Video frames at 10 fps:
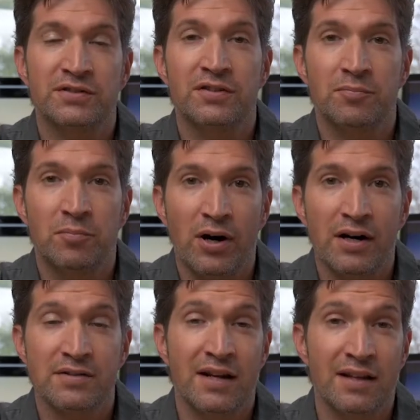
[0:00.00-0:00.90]
to the
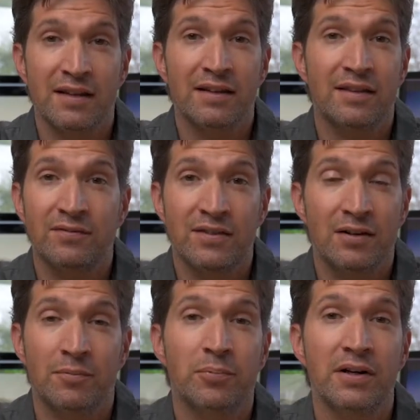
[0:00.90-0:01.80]
browns, and I think they've
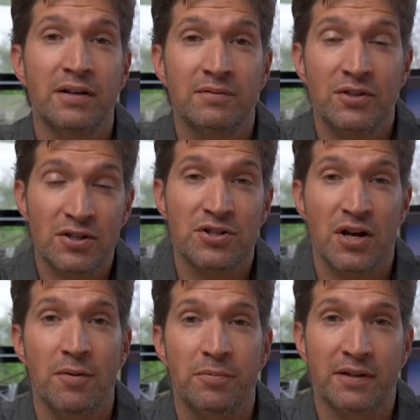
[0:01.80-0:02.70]
done a pretty good
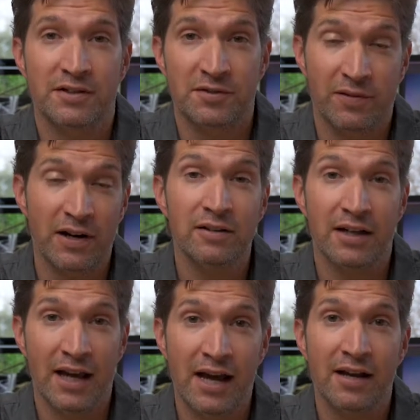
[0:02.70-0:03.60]
job with it. It's
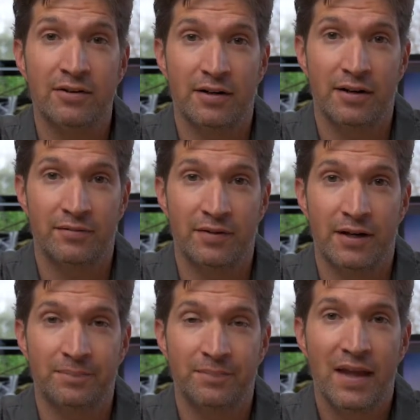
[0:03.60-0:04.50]
fairly accurate, I've
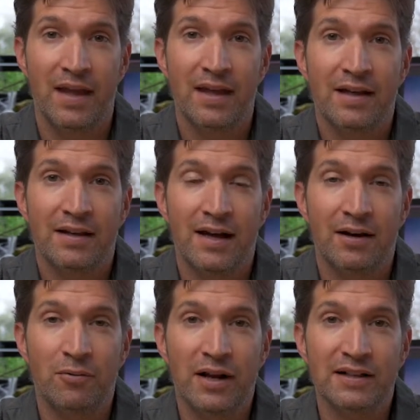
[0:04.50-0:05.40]
found.
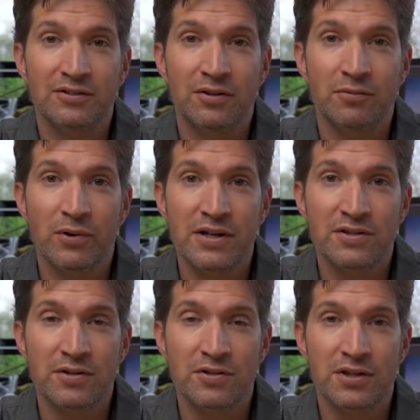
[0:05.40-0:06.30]
Now, when I started
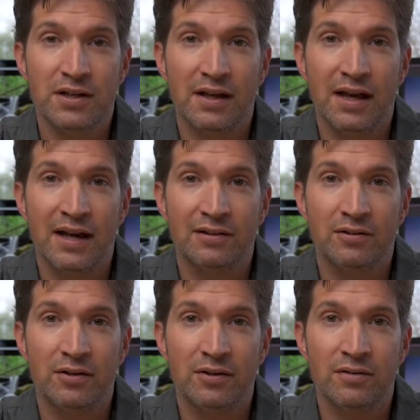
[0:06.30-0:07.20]
researching and I
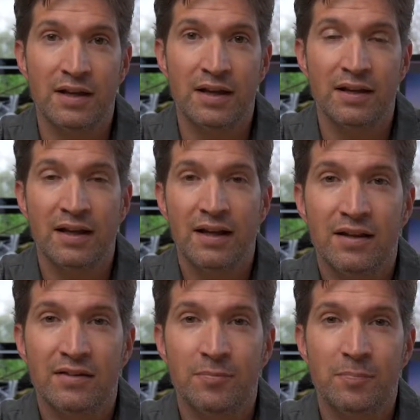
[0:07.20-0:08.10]
learned that
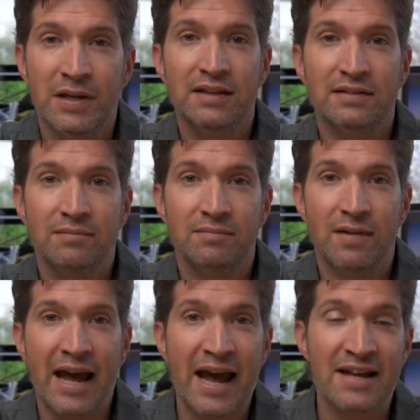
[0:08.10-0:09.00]
the peak
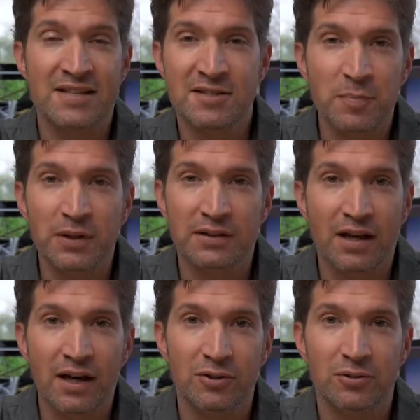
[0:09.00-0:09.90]
aspen
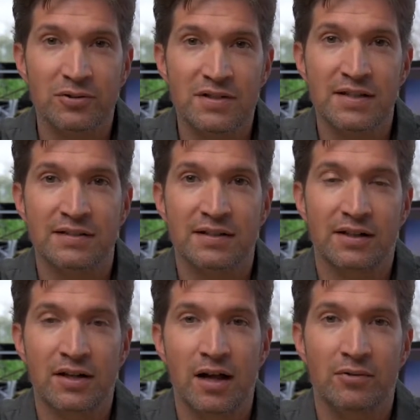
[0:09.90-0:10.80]
color season
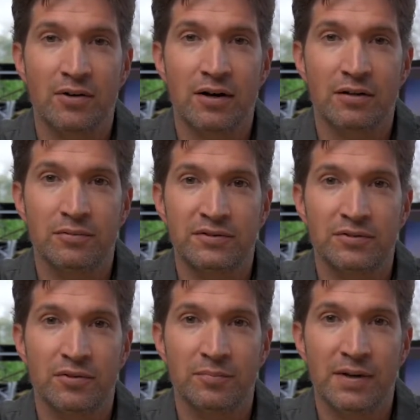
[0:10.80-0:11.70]
in Colorado was
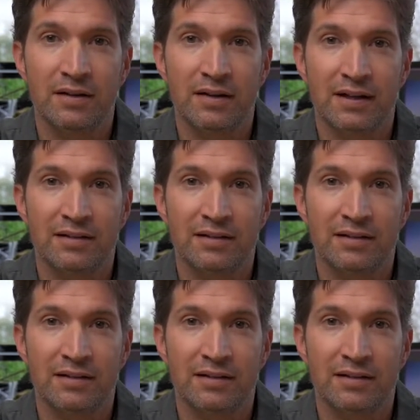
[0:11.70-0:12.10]
going to be like